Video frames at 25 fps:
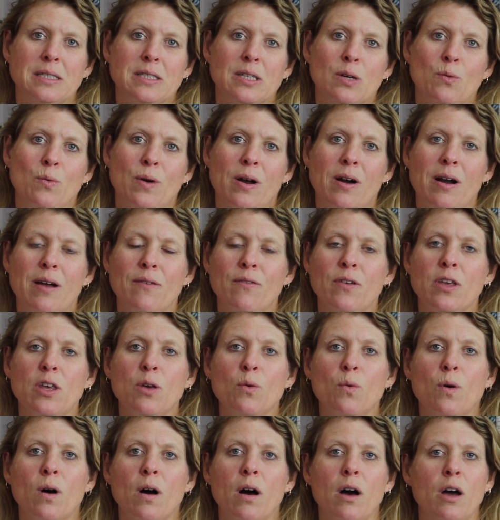so wherever
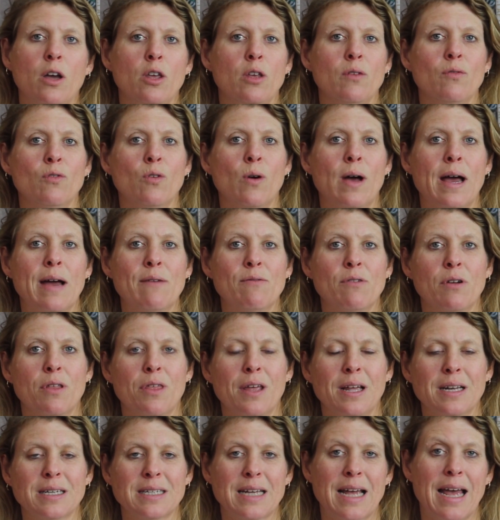you are you've got
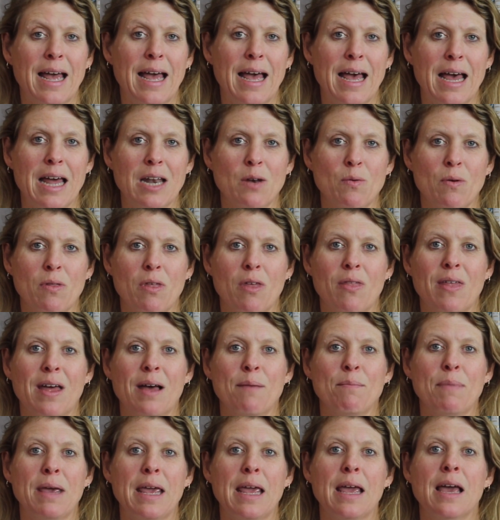everything to hand, whether
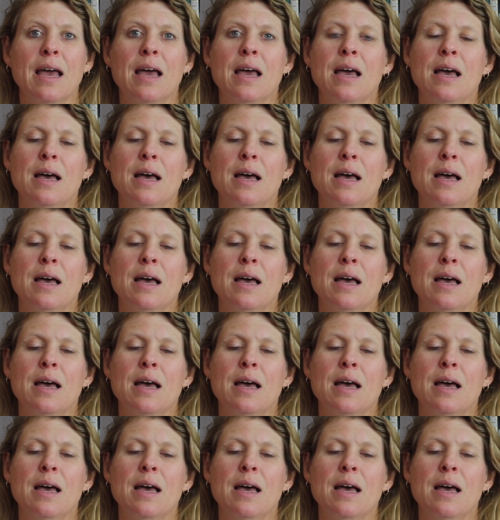that be